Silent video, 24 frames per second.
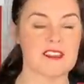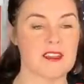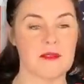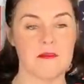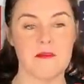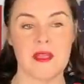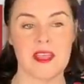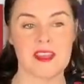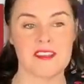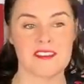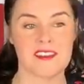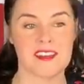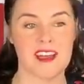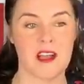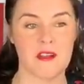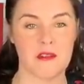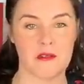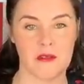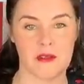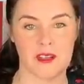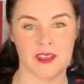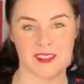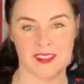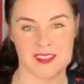It's amazing how
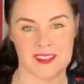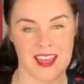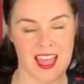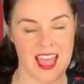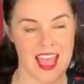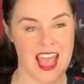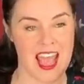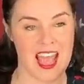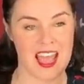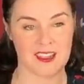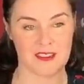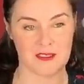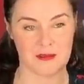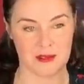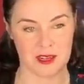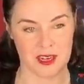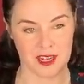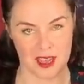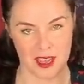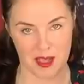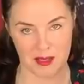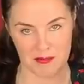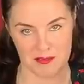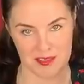quickly they act when
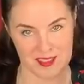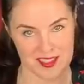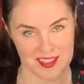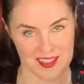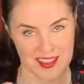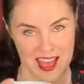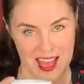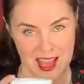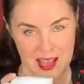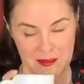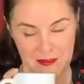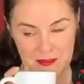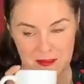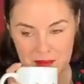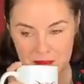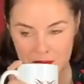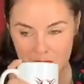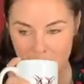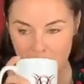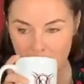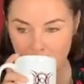it comes to them. Ugh.